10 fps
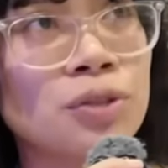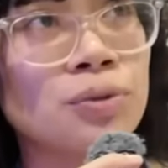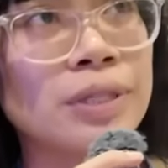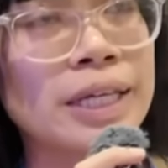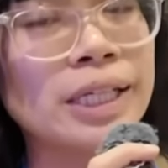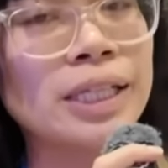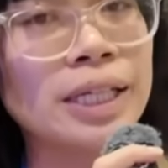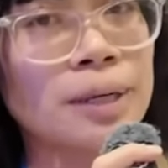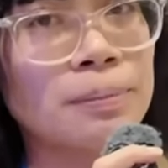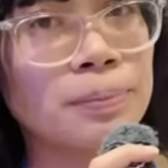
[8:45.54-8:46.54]
use a
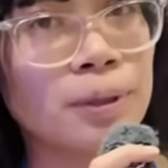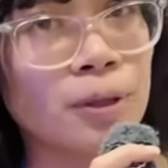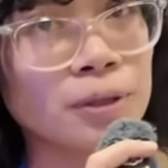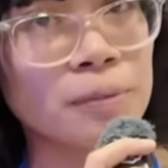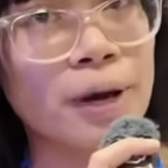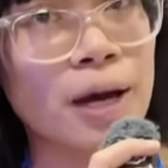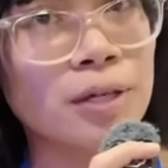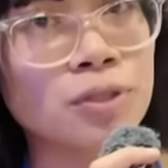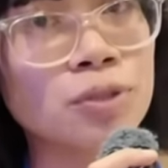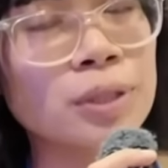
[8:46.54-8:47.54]
clamp on the
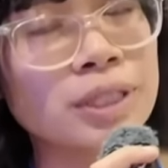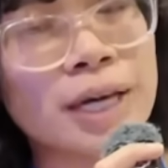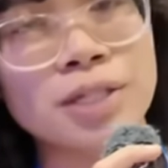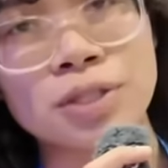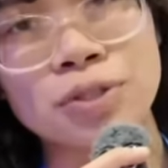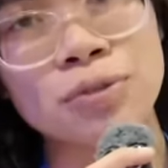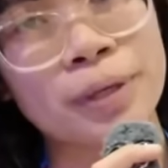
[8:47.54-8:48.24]
back to attach it to